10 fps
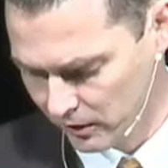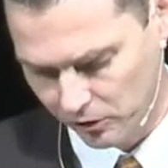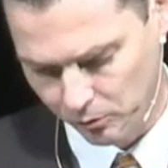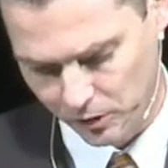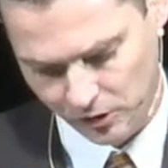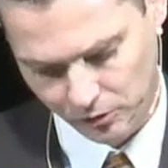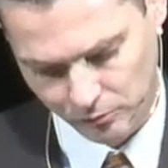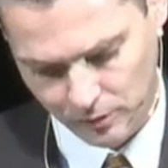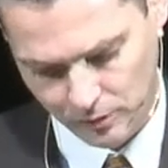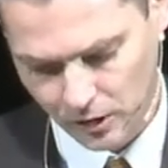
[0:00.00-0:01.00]
this once
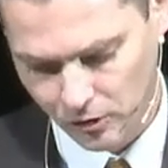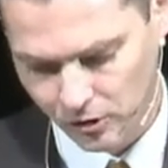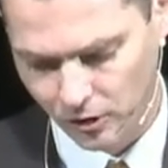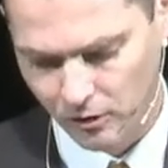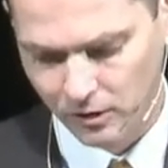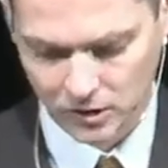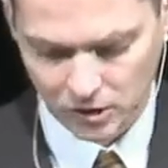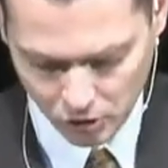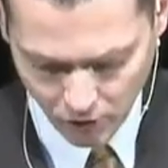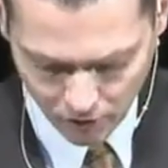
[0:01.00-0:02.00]
many years ago, and it just
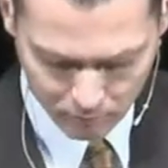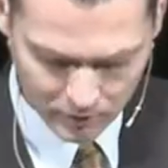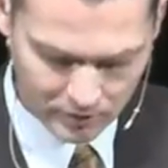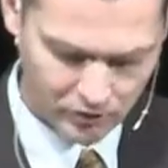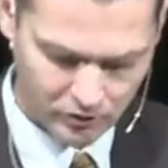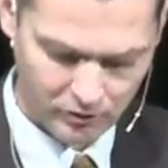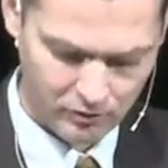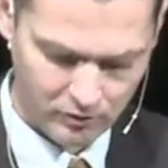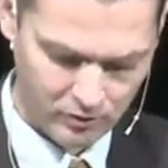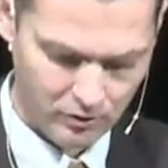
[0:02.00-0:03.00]
struck me as
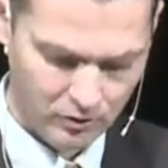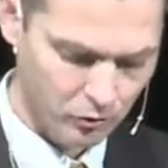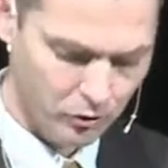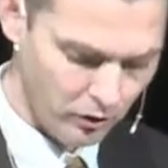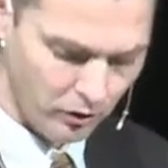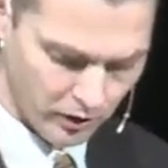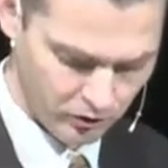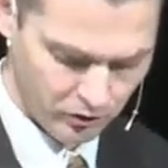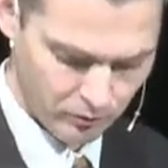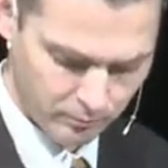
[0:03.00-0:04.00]
so curious.